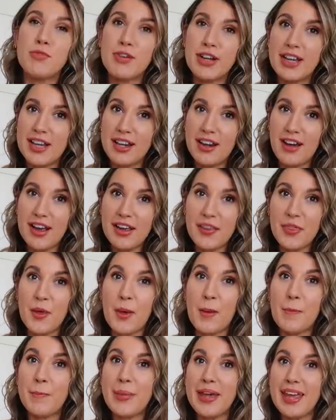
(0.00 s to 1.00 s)
really like
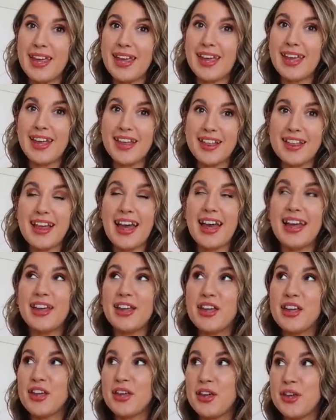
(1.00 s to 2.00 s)
them. Pink is a
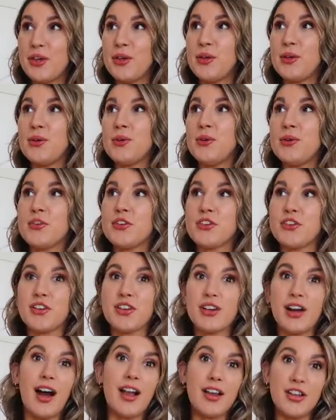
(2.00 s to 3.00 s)
huge
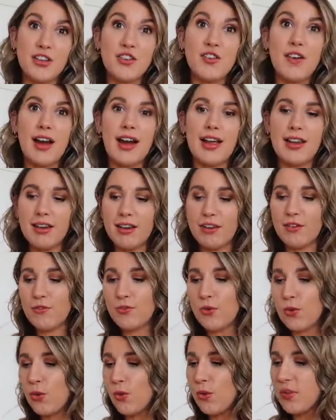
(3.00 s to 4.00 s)
colour trend
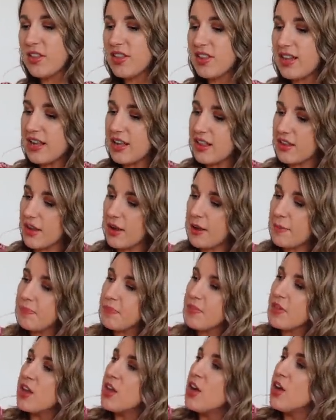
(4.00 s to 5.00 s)
for the
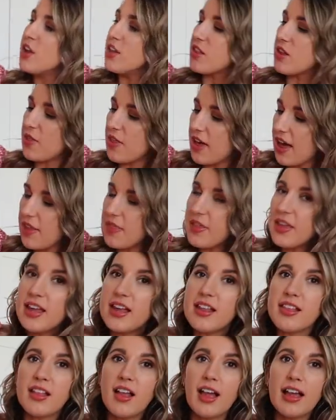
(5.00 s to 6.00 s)
season. So they're
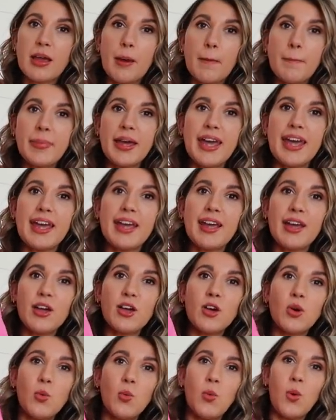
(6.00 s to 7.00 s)
these like
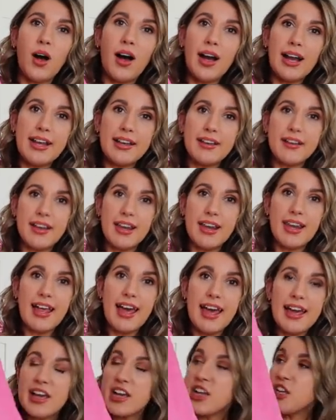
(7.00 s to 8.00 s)
pink wide
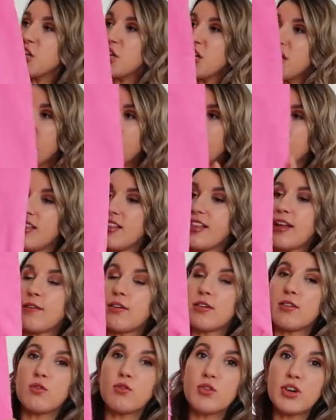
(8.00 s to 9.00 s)
leg jeans.
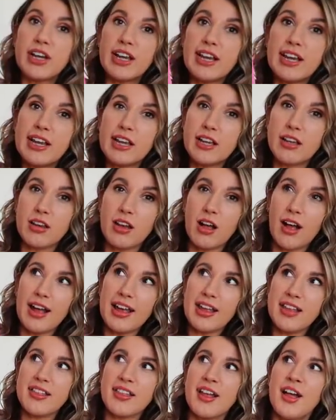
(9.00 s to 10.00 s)
They're a really
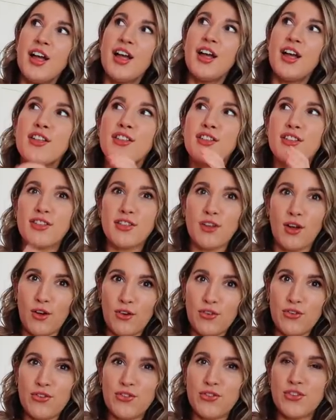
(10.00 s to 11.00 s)
nice,
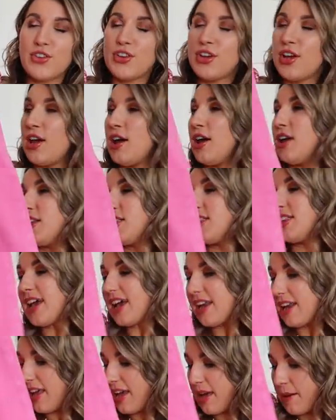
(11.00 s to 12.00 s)
soft
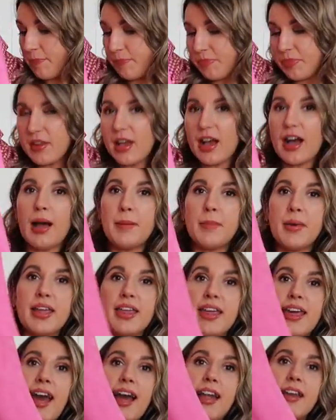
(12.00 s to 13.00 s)
denim.
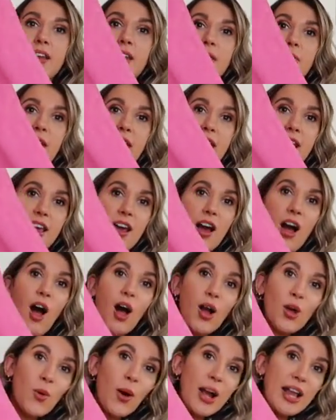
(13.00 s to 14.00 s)
Again, they
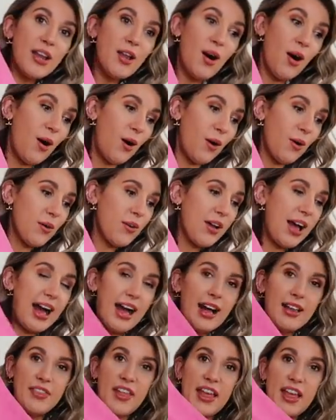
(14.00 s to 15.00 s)
are quite long
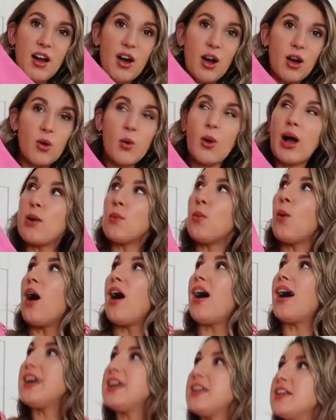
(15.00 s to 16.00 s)
and they are quite
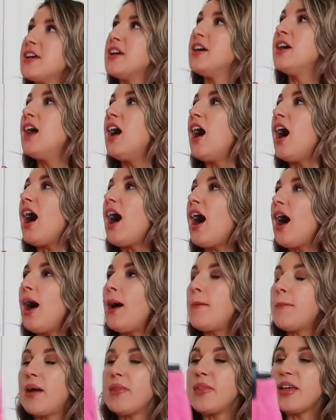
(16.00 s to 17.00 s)
wide.
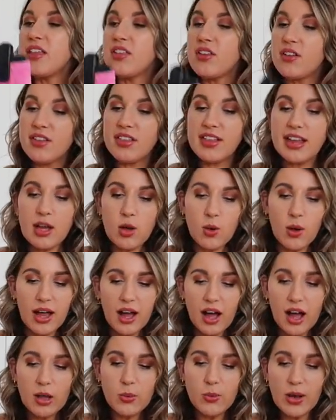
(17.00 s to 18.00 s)
And they do sit quite
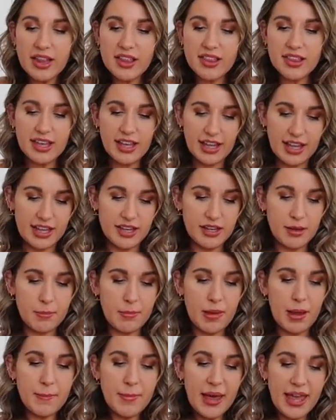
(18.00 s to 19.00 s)
high-waisted.
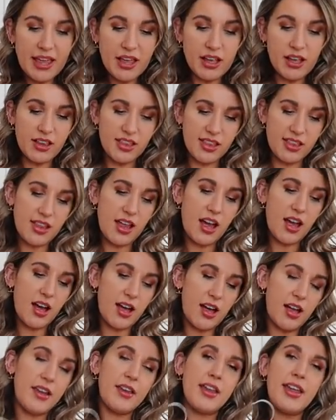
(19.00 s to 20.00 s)
My main
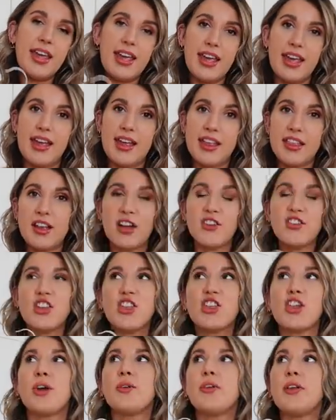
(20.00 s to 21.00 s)
concern is I
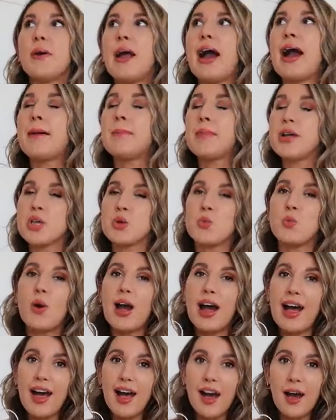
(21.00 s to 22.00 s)
just don't know how much
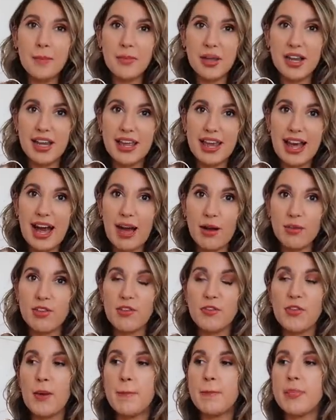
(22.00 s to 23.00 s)
wear I'm going to get out
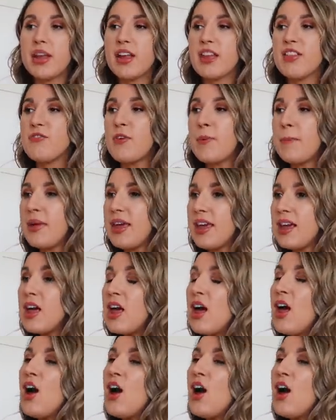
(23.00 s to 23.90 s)
of them, because for me,